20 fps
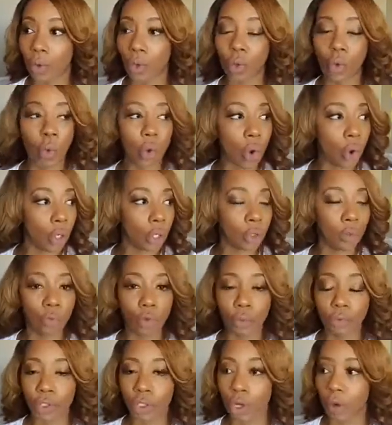Who ordered
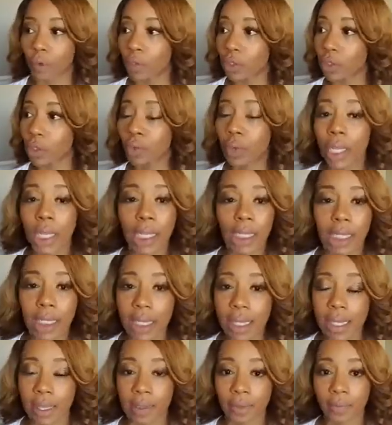room service? Who didn't
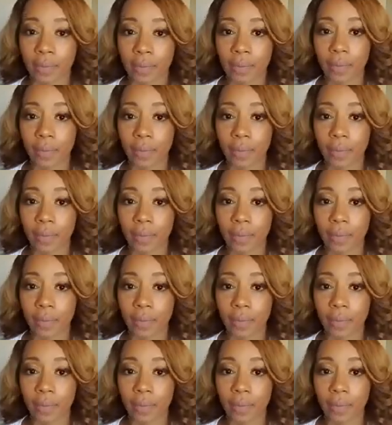leave?